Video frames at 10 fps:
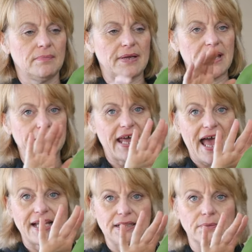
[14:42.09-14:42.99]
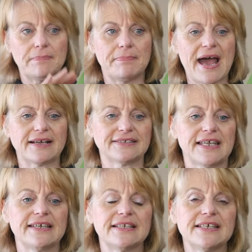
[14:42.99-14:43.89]
But I'm going to angle them back
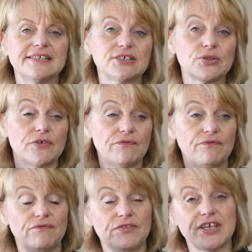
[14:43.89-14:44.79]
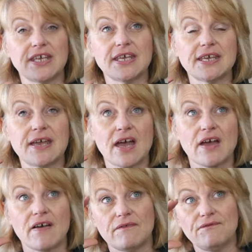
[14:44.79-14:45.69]
slightly so the, the
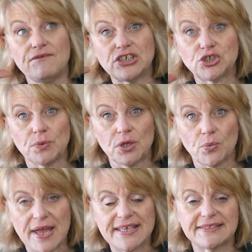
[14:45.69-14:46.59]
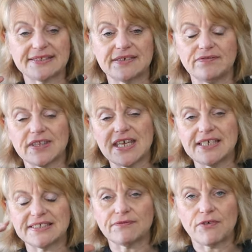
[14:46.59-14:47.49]
visual weight
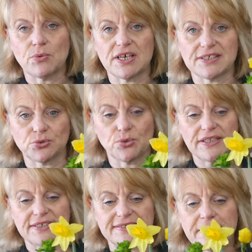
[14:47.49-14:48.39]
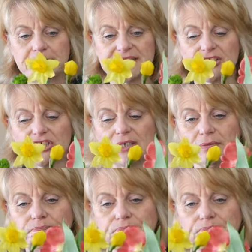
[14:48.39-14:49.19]
isn't focused all in the same position.